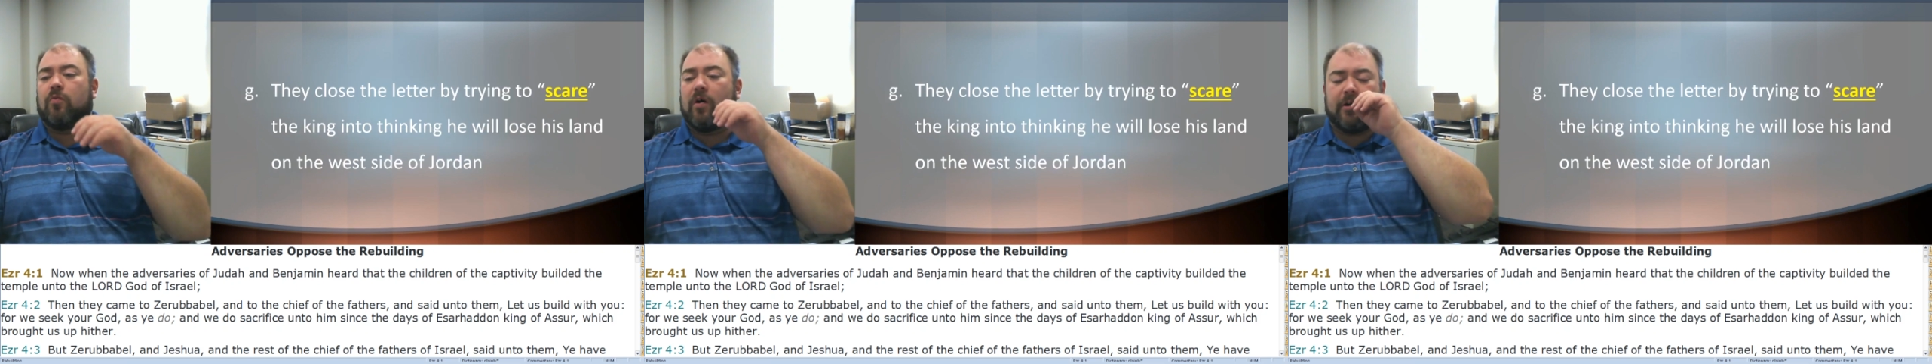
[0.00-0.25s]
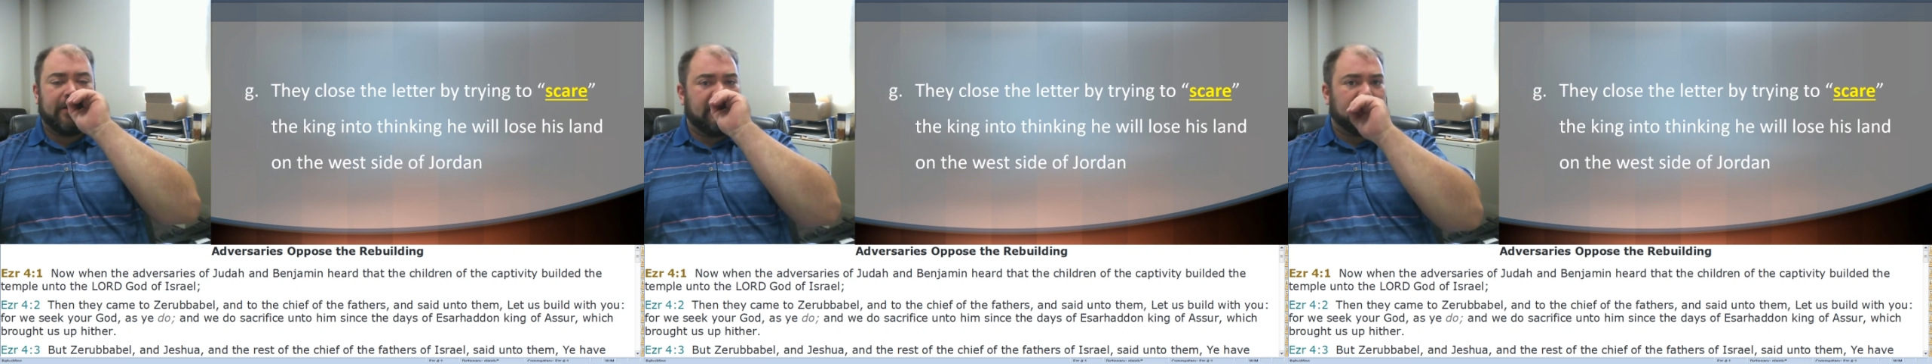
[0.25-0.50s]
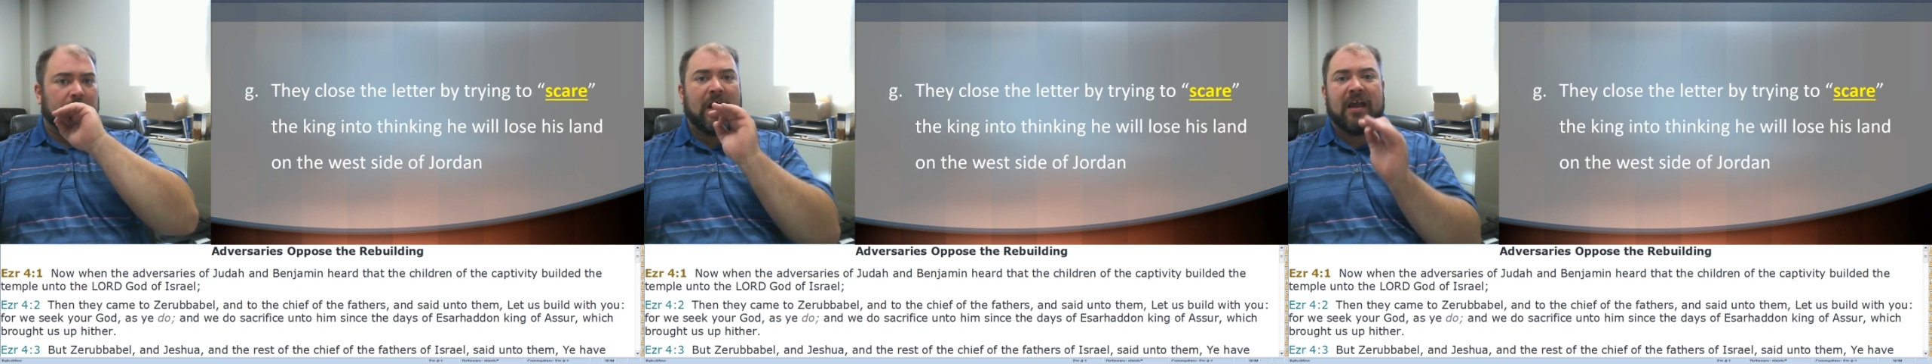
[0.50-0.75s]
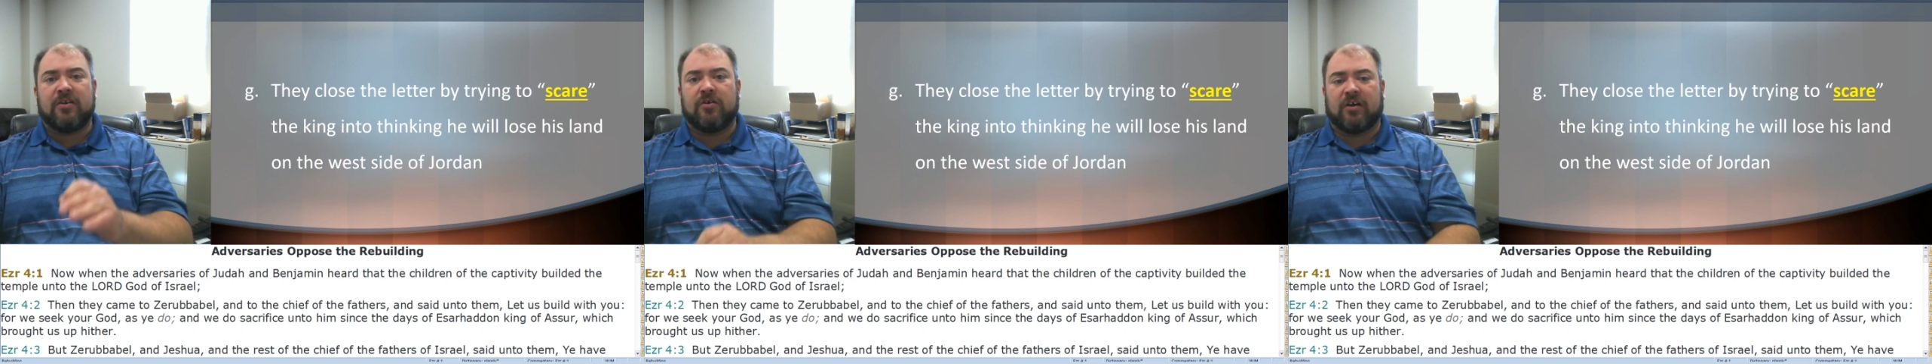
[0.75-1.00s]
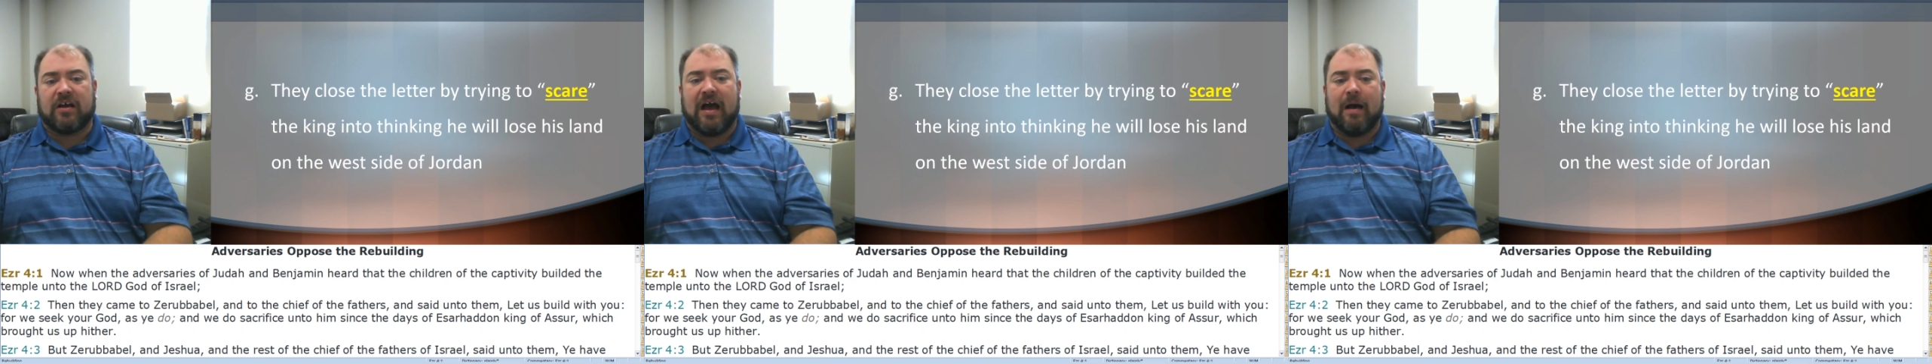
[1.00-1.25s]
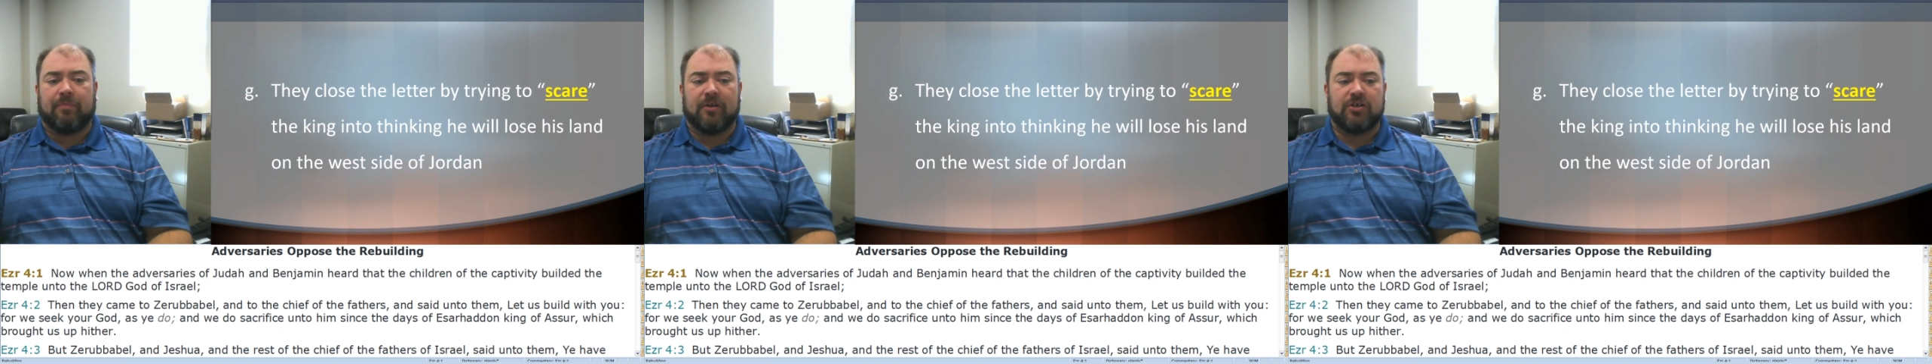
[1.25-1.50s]
What are they trying to
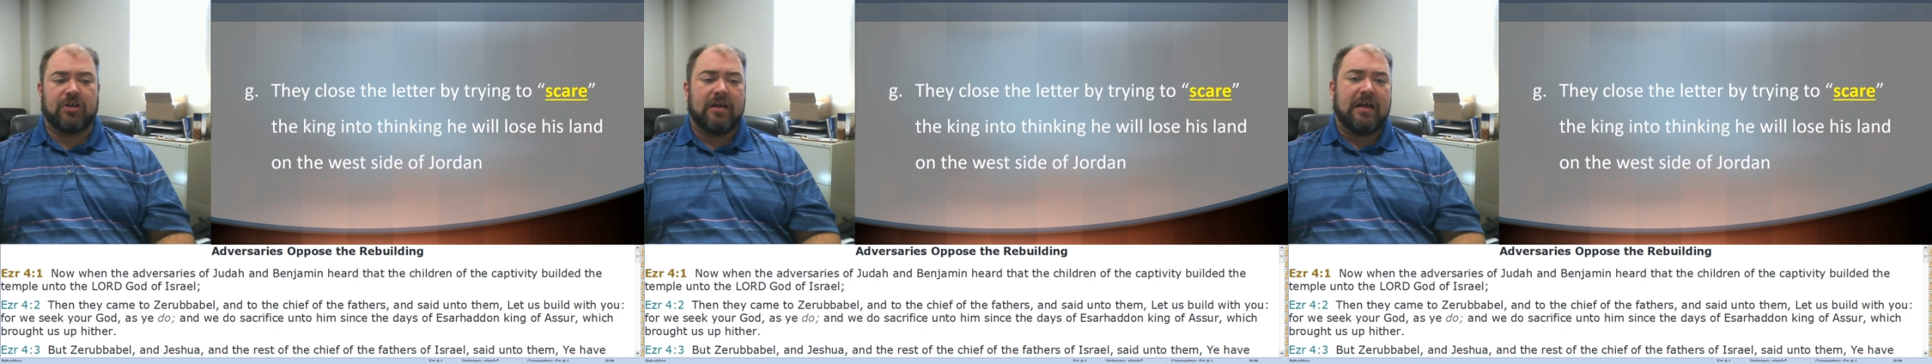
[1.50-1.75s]
accomplish?